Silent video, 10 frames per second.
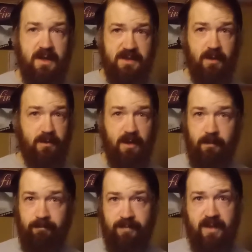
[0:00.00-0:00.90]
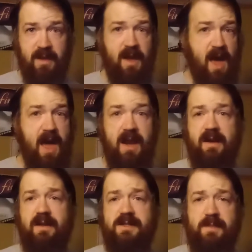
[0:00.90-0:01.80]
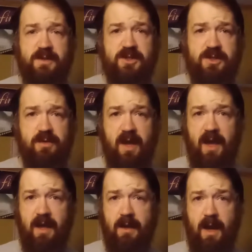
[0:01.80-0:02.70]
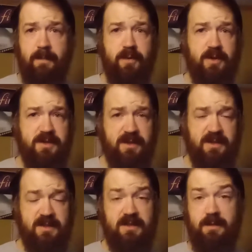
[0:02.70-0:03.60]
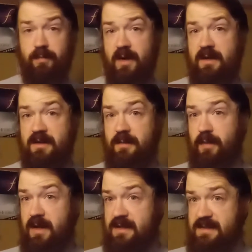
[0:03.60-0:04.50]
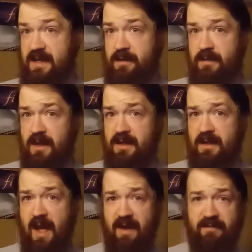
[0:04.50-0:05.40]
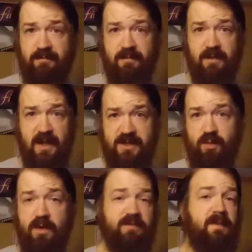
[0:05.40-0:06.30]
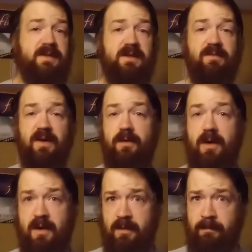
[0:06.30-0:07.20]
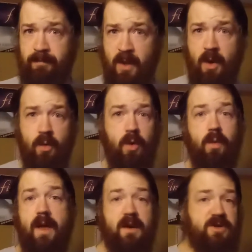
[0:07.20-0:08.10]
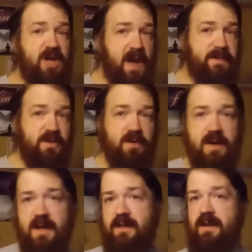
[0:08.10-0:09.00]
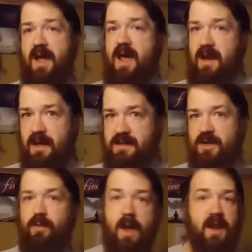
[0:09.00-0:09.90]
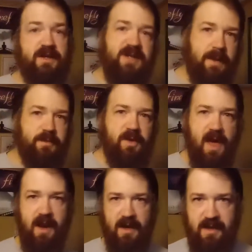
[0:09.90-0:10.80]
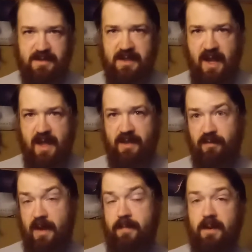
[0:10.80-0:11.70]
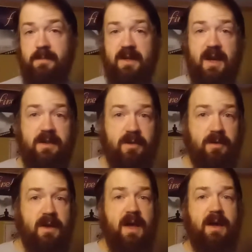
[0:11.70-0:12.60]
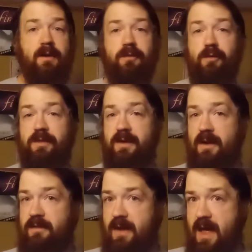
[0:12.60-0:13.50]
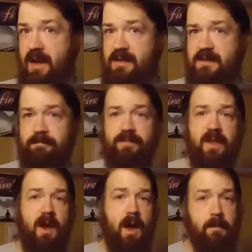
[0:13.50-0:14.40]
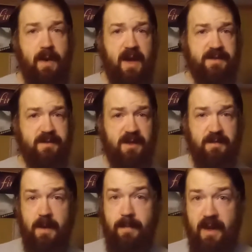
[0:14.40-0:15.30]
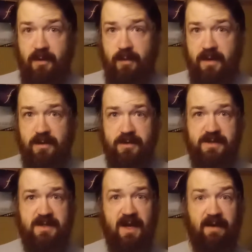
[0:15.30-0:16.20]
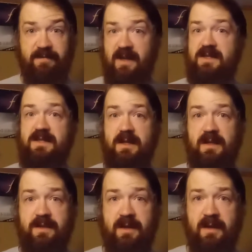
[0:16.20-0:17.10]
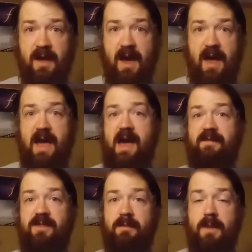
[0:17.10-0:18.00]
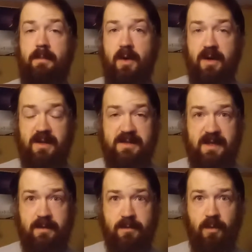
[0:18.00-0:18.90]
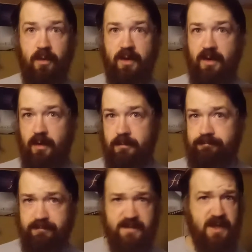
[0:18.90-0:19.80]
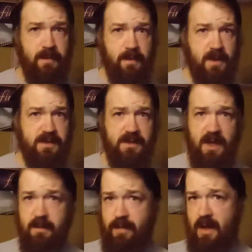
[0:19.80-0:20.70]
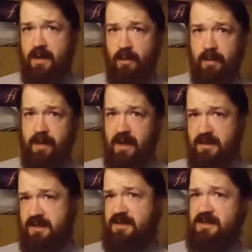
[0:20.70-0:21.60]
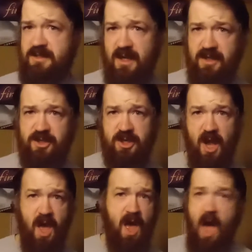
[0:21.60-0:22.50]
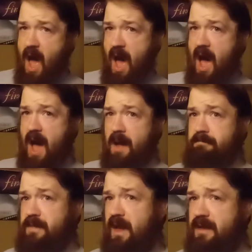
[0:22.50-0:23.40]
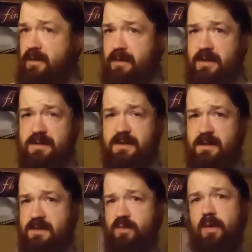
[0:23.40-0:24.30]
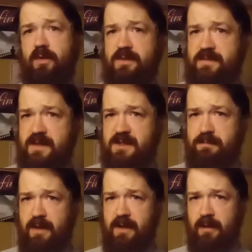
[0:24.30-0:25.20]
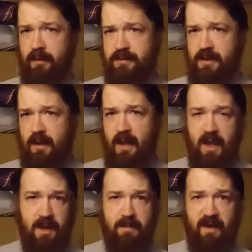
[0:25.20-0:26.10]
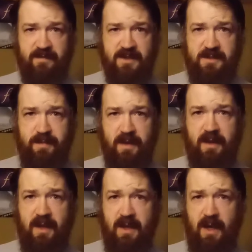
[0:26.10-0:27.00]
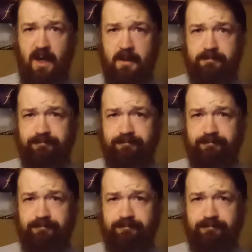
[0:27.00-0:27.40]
So, you know, edit as much as you can. I personally, to break it down and have less work for myself later on, will write a chapter, then edit it. Write a chapter, edit it. Then when I put them together, I go through with another edit, pass it on to my beta readers. If they see anything, I have them mark it down, or, you know, send me a message, hey Ben, you know, I paid such and such. I noticed this word was misspelled. It may have just been a